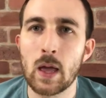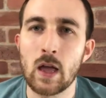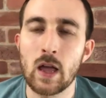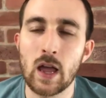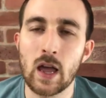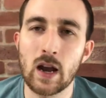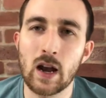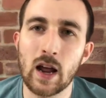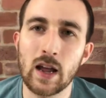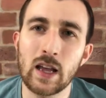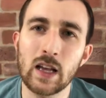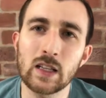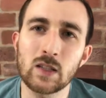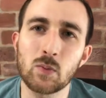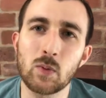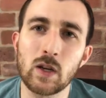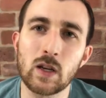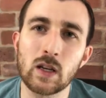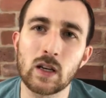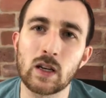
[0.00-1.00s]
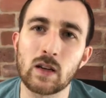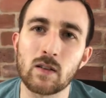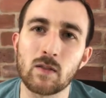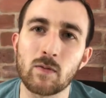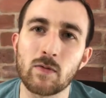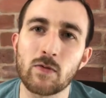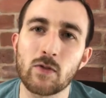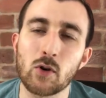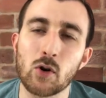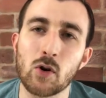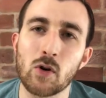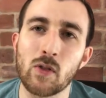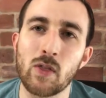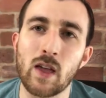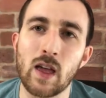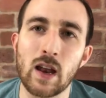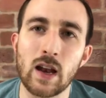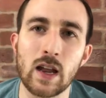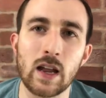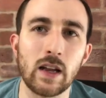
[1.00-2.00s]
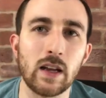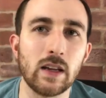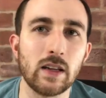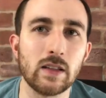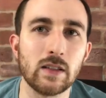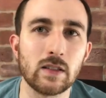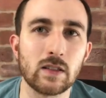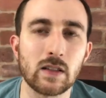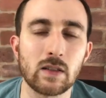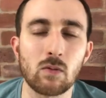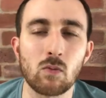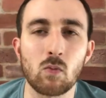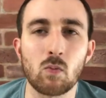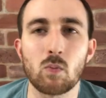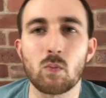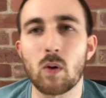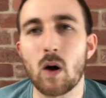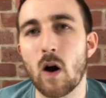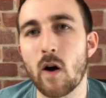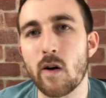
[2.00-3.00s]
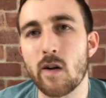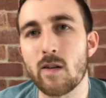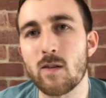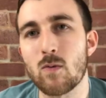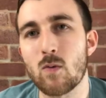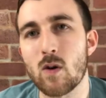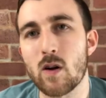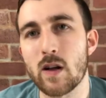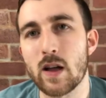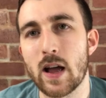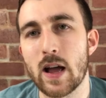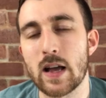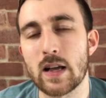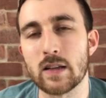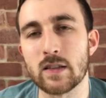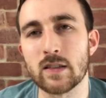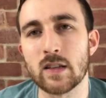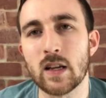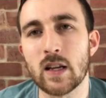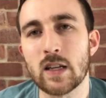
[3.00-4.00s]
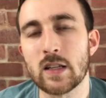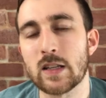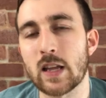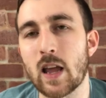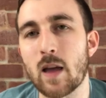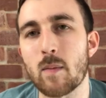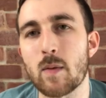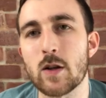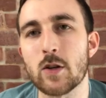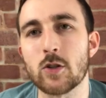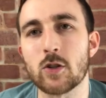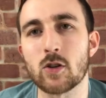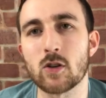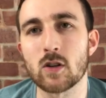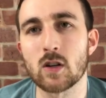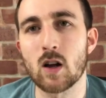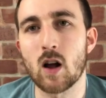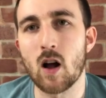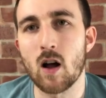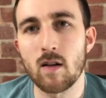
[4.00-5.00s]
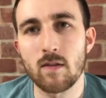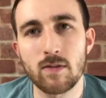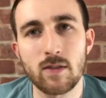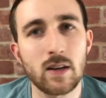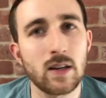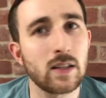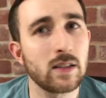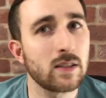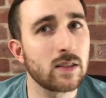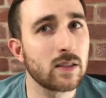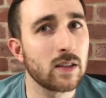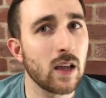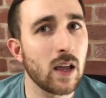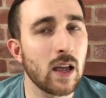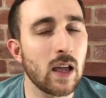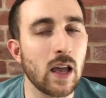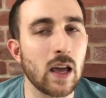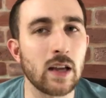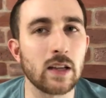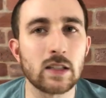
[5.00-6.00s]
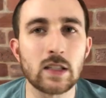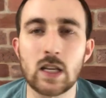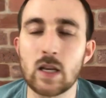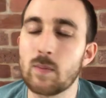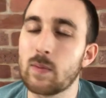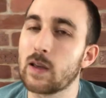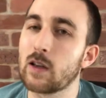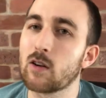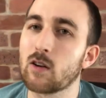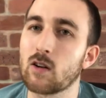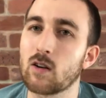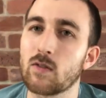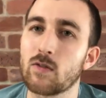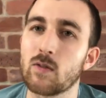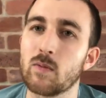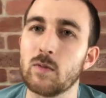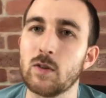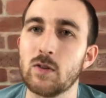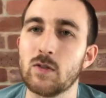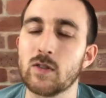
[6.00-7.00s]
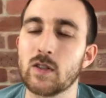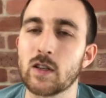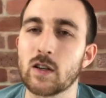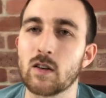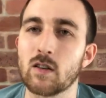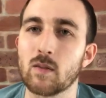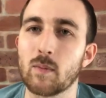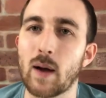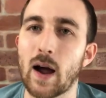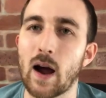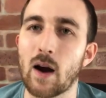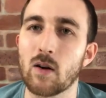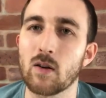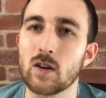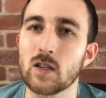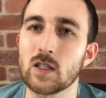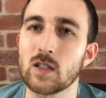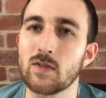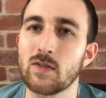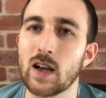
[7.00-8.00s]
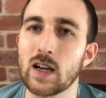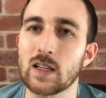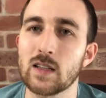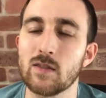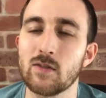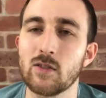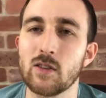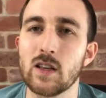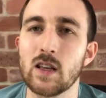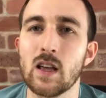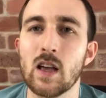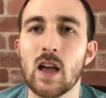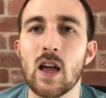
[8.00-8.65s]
And I guess we can infer that it is part of what has damaged her confidence and is keeping her from using her powers effectively,